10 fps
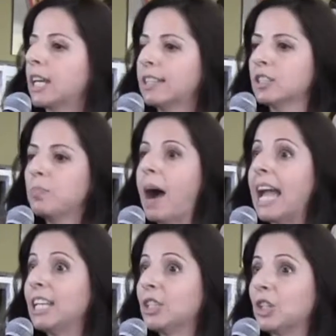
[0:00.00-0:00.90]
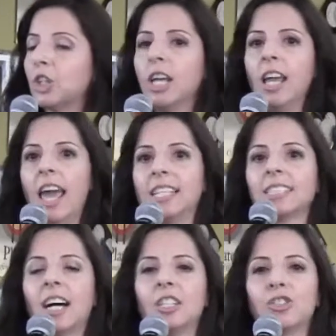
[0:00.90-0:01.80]
So I get this binder, and
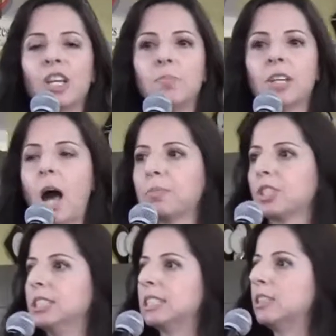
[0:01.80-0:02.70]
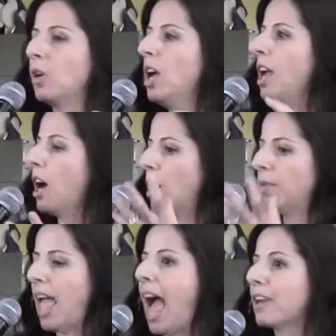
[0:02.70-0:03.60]
it's got treatment options and
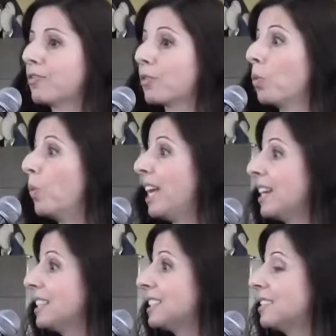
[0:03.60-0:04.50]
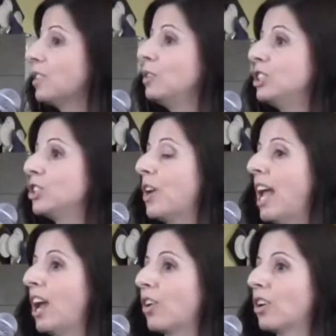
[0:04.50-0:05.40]
ad for wigs, losing your
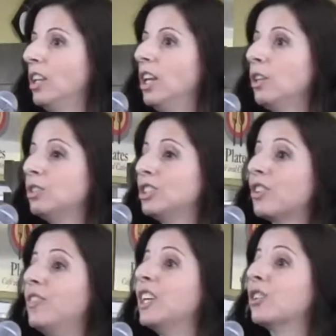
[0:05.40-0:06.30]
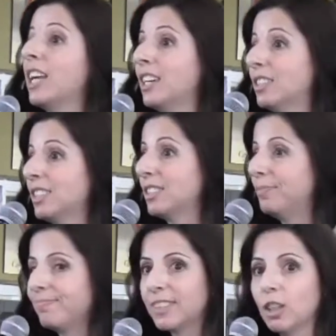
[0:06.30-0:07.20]
hair, losing your fingernails,
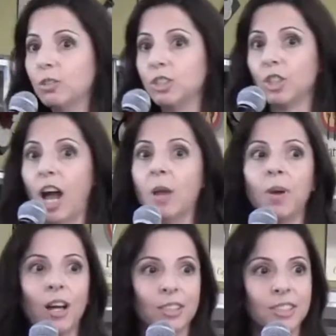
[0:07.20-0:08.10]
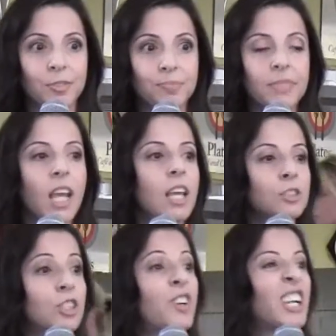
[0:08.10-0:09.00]
losing your eyebrows.
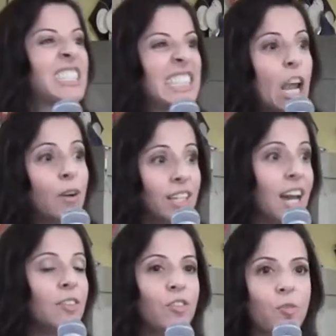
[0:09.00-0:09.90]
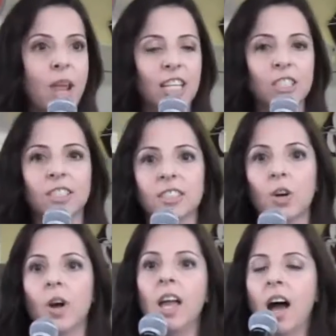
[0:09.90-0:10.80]
So it's very scary kind of information.
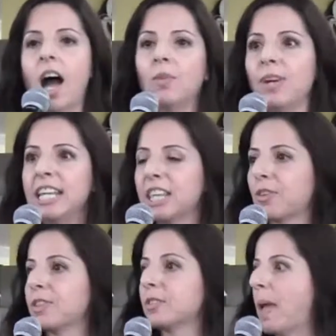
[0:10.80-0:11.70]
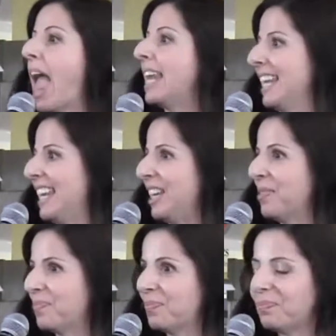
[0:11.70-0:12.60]
So I'm reading through this
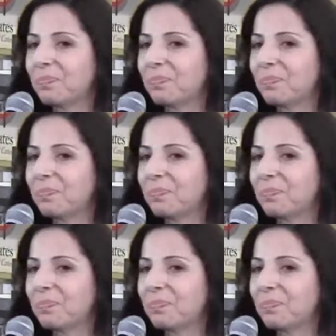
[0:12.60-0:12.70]
panicking